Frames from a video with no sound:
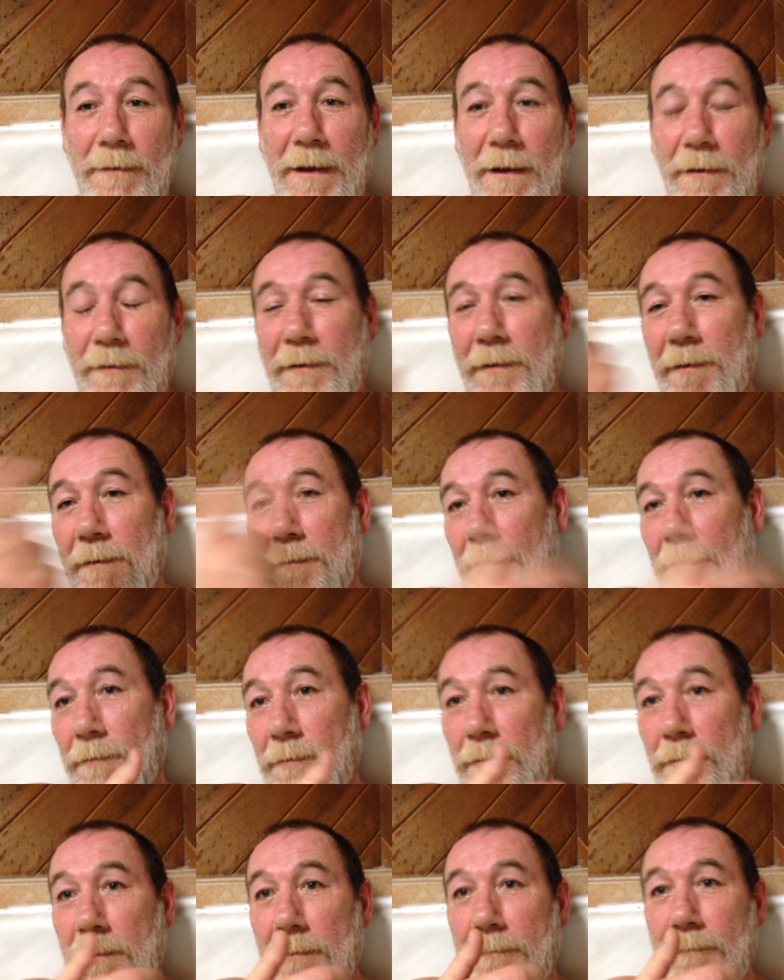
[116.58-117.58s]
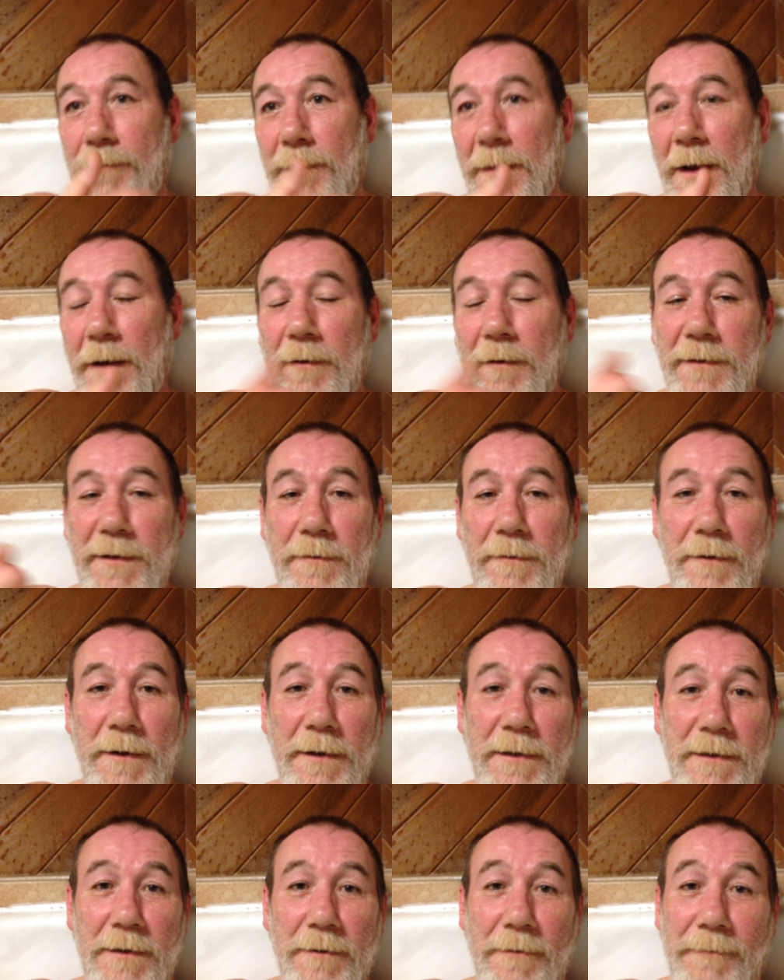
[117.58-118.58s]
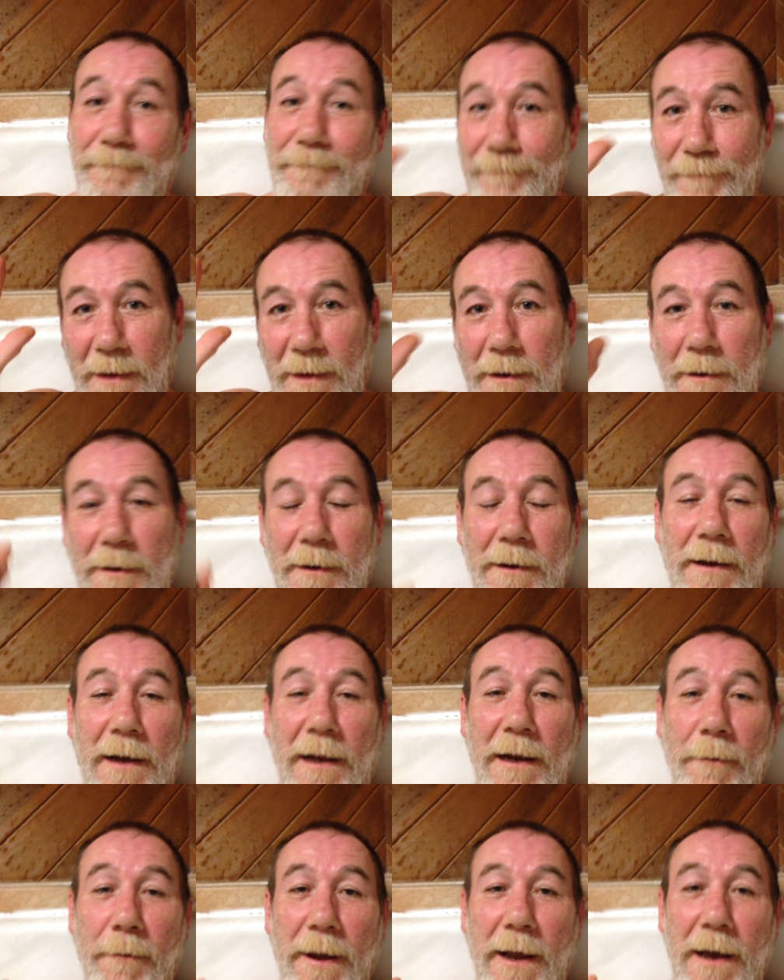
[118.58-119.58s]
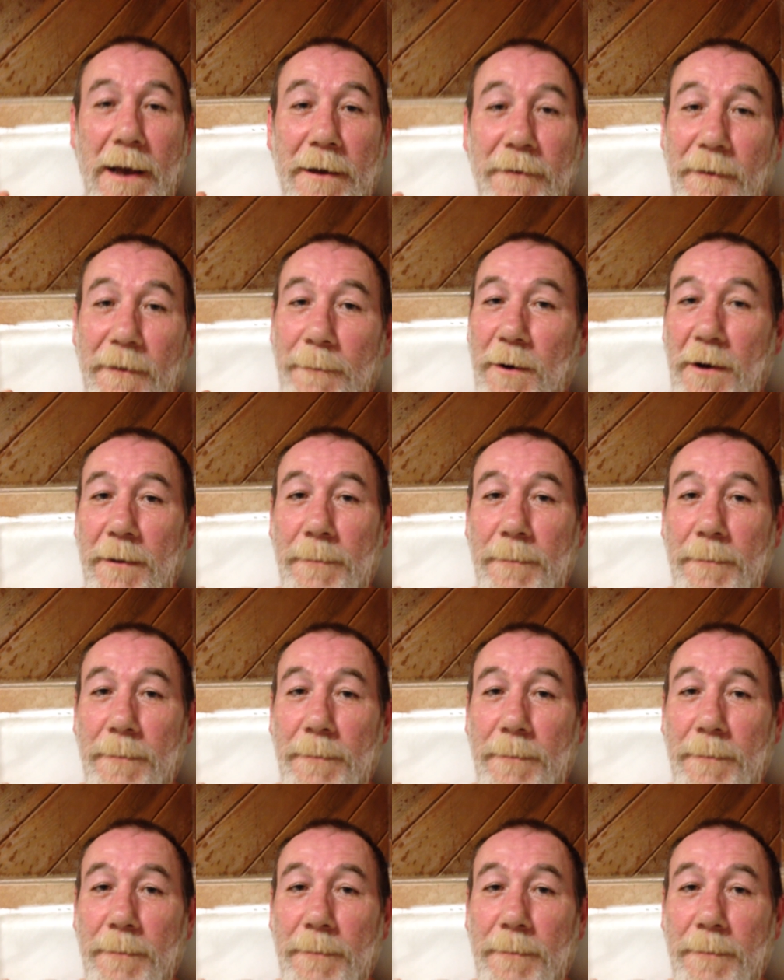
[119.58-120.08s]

get to Arizona. So anyway, guys, I'm